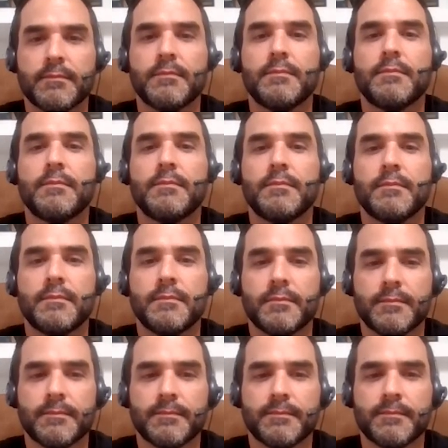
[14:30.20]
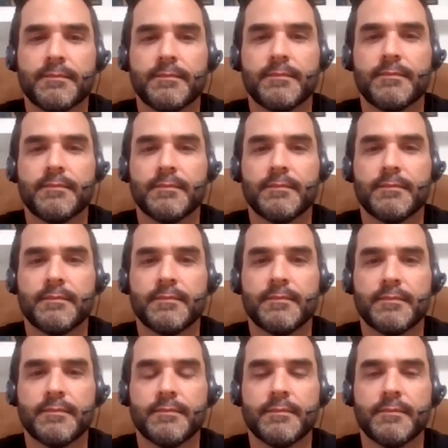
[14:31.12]

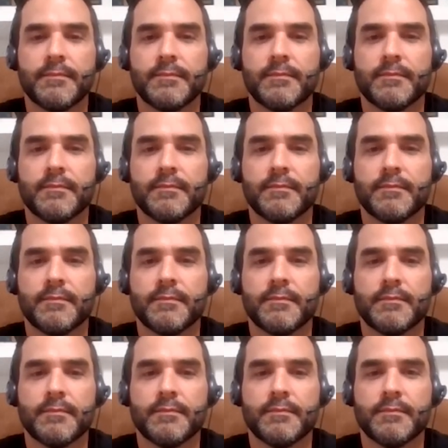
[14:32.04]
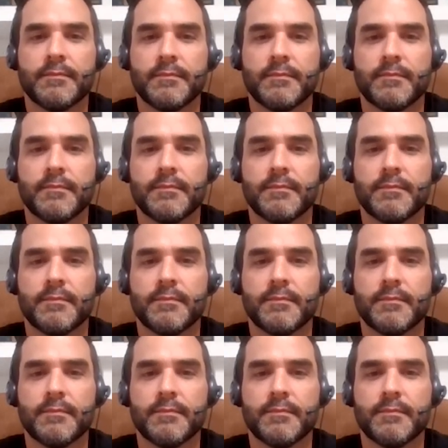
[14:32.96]
This person isn't speaking.